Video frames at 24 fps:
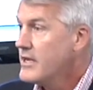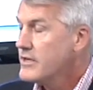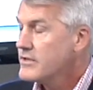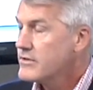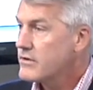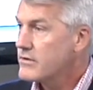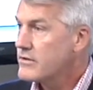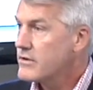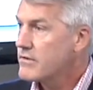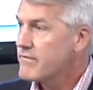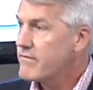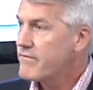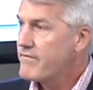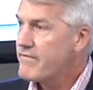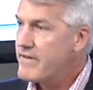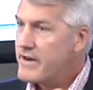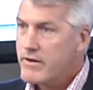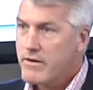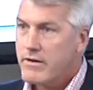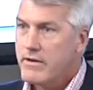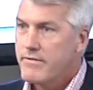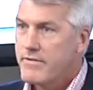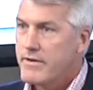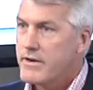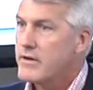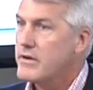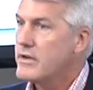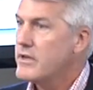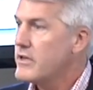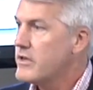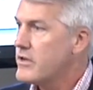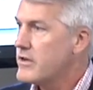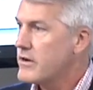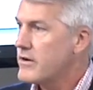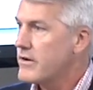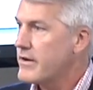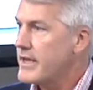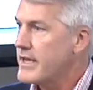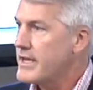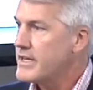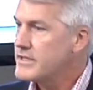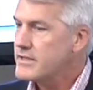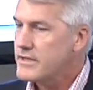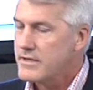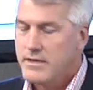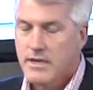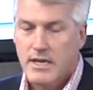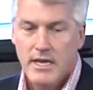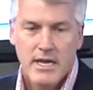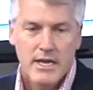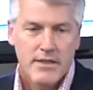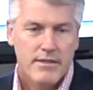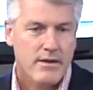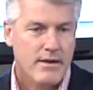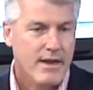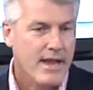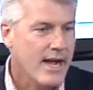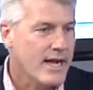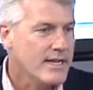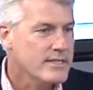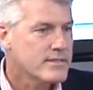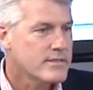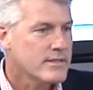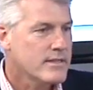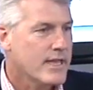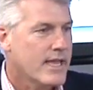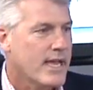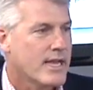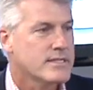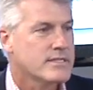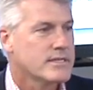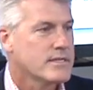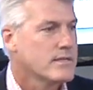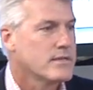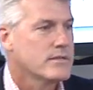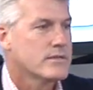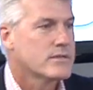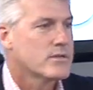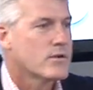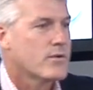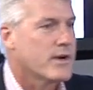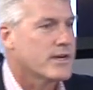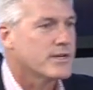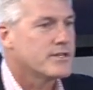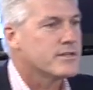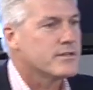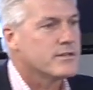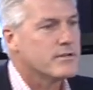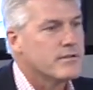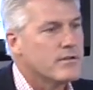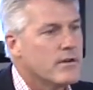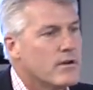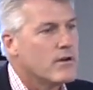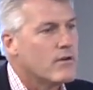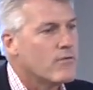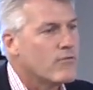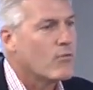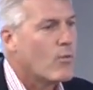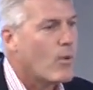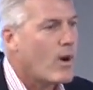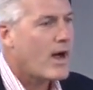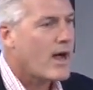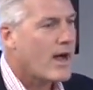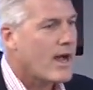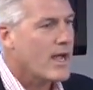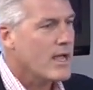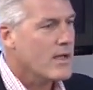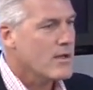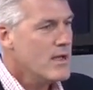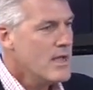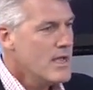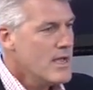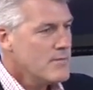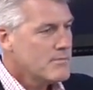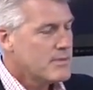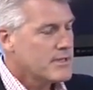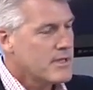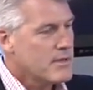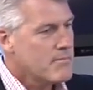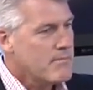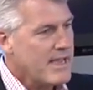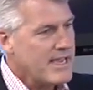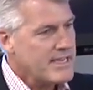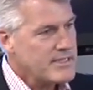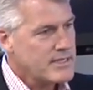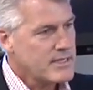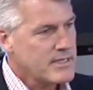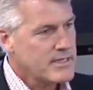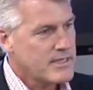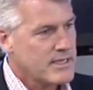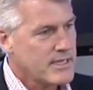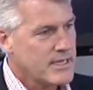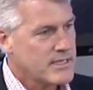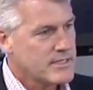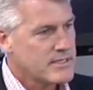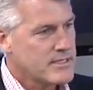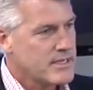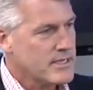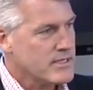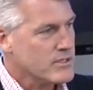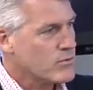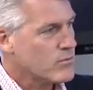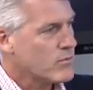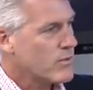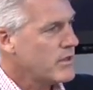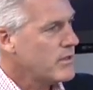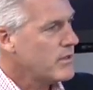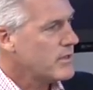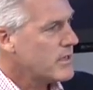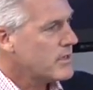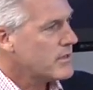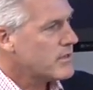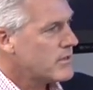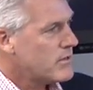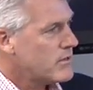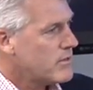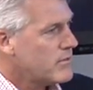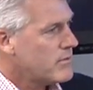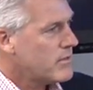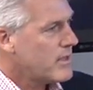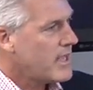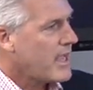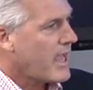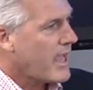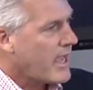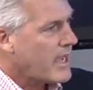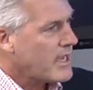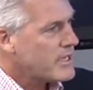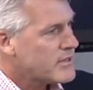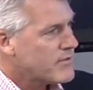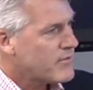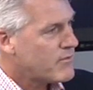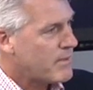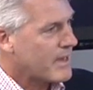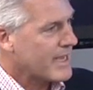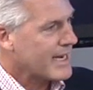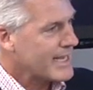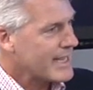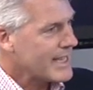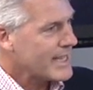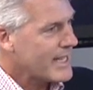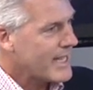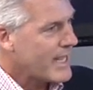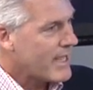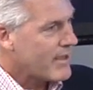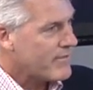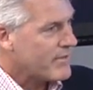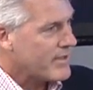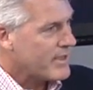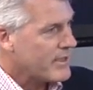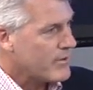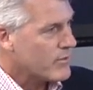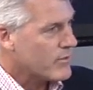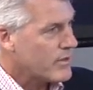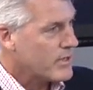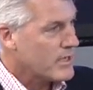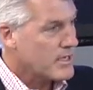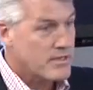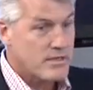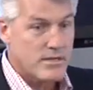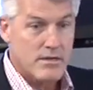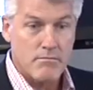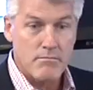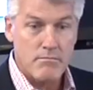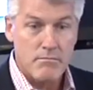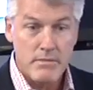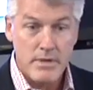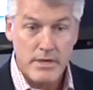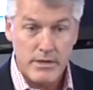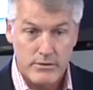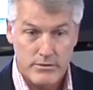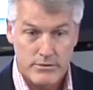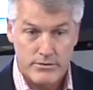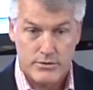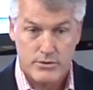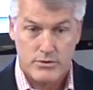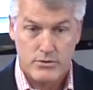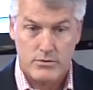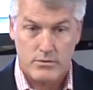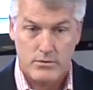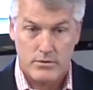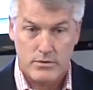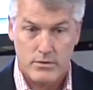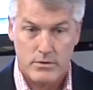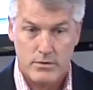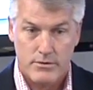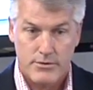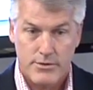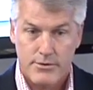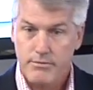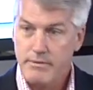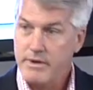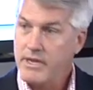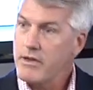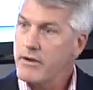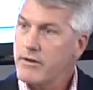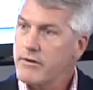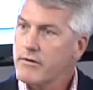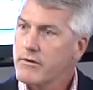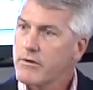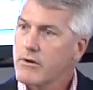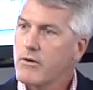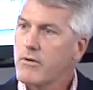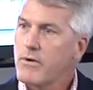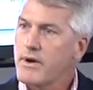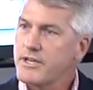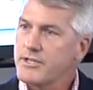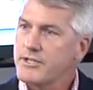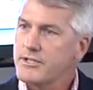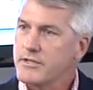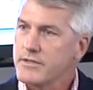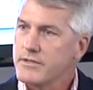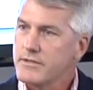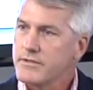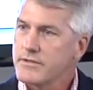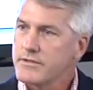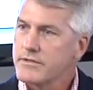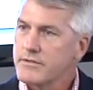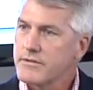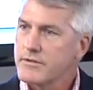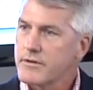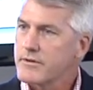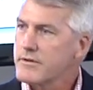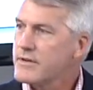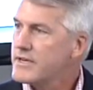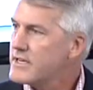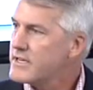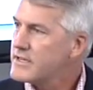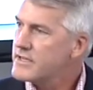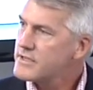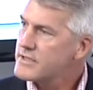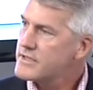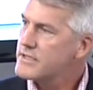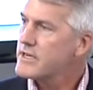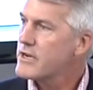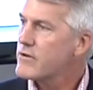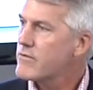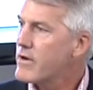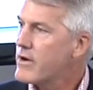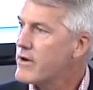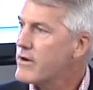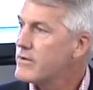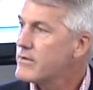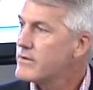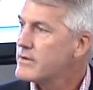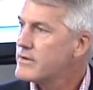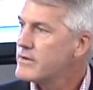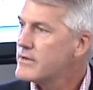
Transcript: So they're very, very curious, and they're constantly asking this question of why. But the amazing thing is this: when you get to the age of about 11, or you get to middle school, 300 questions turn into 0.